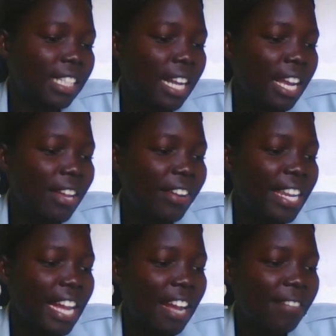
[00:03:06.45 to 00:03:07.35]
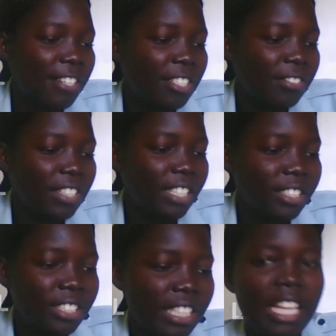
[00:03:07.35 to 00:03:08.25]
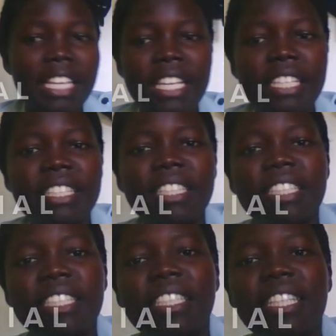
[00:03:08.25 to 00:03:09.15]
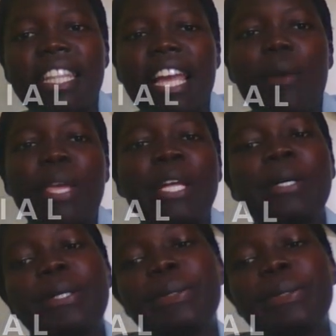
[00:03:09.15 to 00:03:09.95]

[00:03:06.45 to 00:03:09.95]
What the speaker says: I already have a notification and there we go.